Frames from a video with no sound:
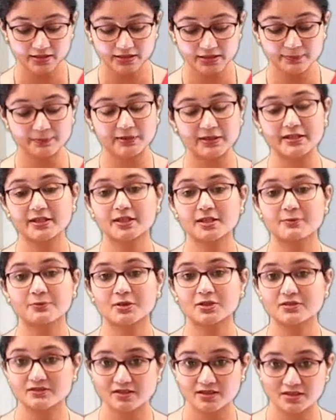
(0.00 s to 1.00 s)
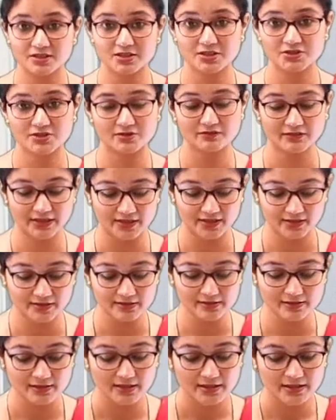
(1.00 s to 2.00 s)
depending upon secretion where it
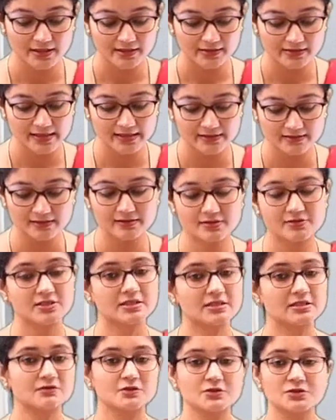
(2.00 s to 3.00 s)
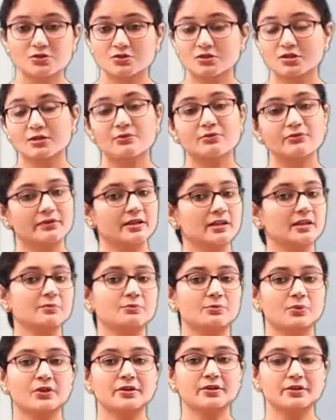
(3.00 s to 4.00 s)
is. Next is chest physiotherapy, very
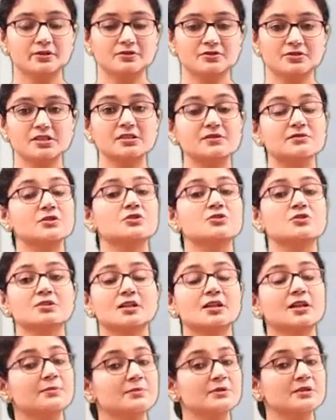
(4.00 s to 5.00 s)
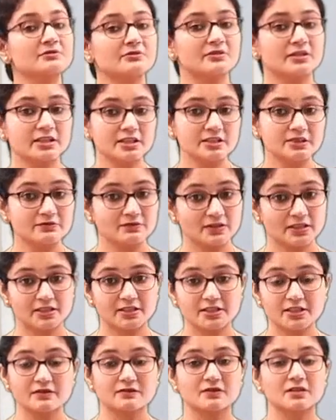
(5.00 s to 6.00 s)
important. Chest physiotherapy is very
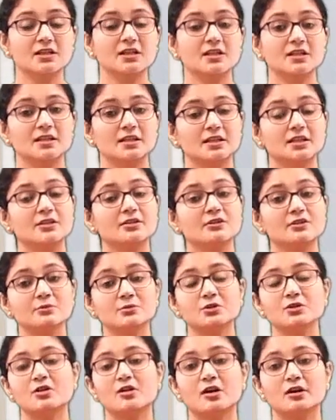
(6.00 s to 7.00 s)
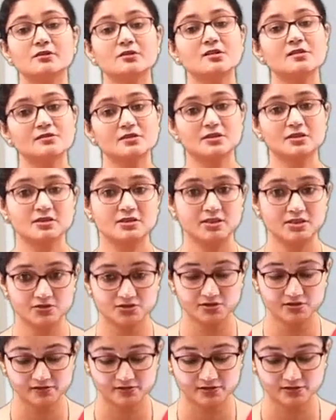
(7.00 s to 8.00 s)
effective in removing out the
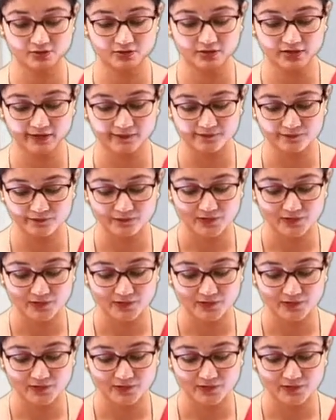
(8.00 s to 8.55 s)
secretions. Okay.